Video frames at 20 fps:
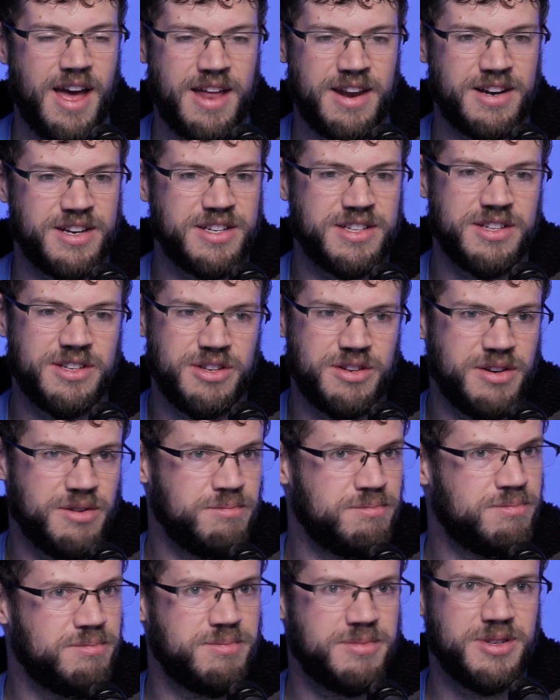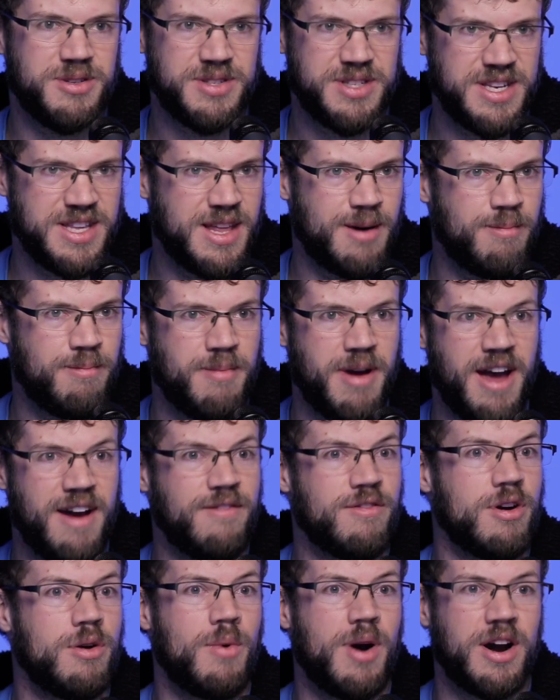And you see them
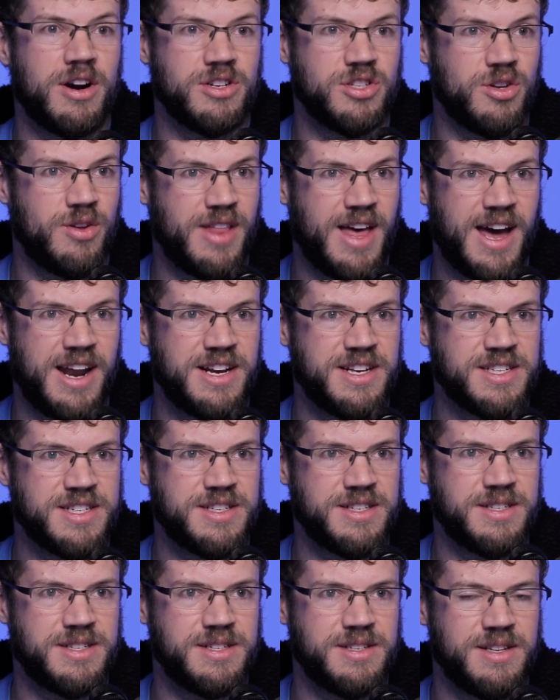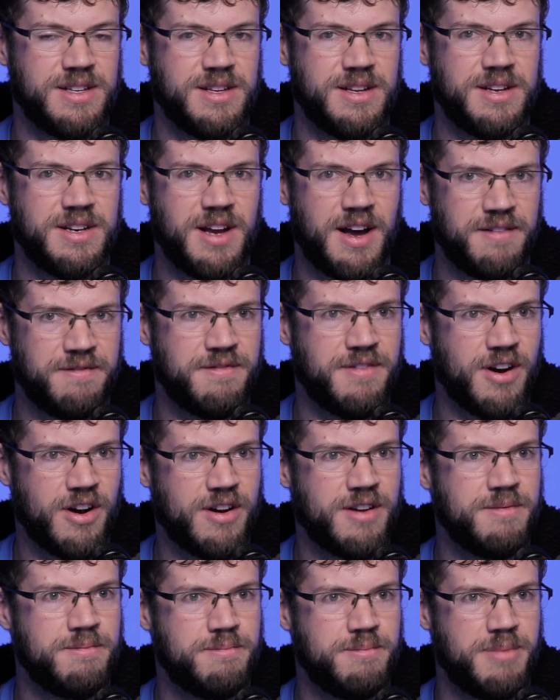everywhere. So that is a
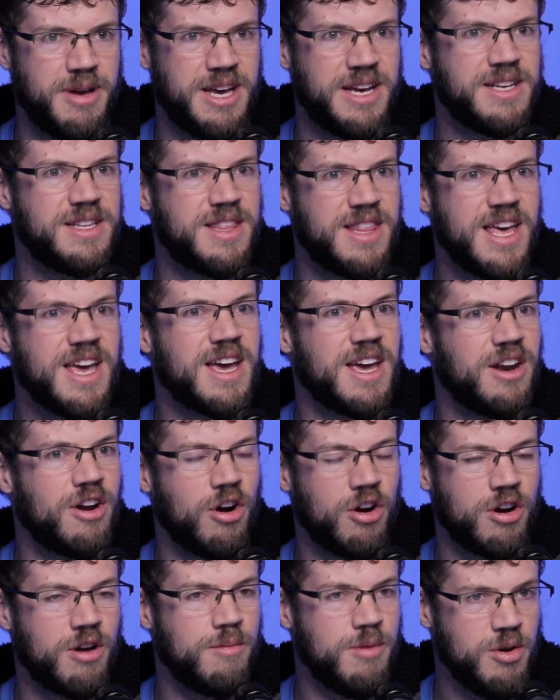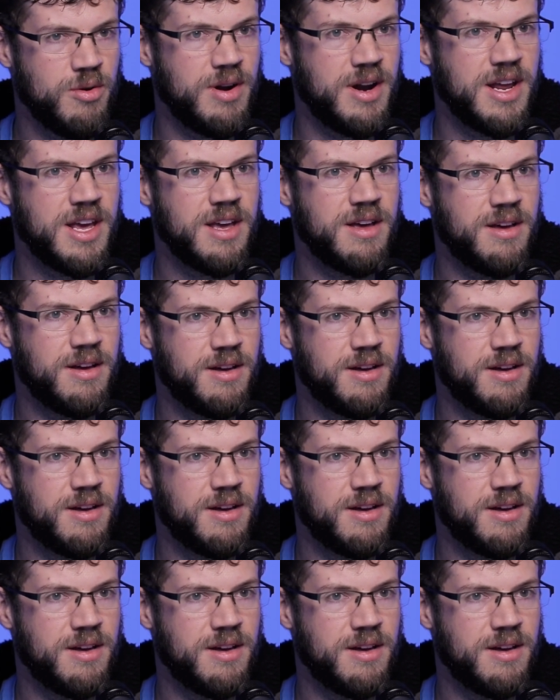very big thing in our community.